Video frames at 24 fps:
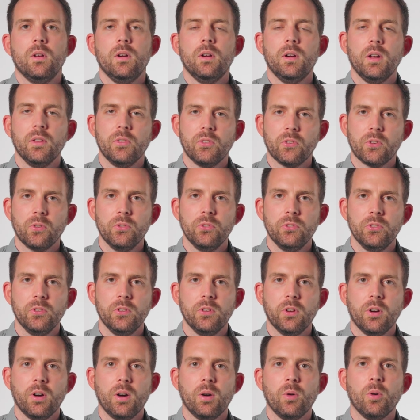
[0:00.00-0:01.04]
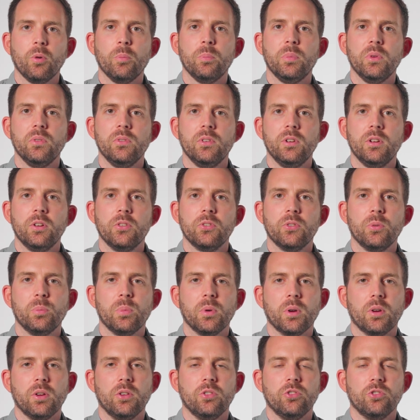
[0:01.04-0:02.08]
Let's consider our BVLOS
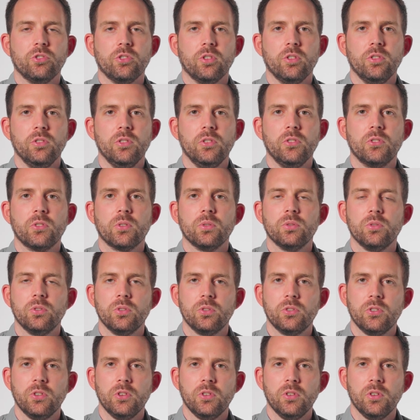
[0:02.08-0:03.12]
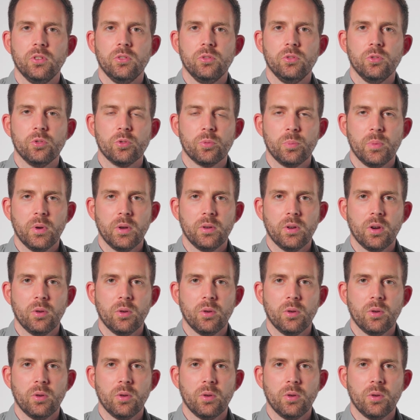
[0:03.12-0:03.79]
operation is conducted in urban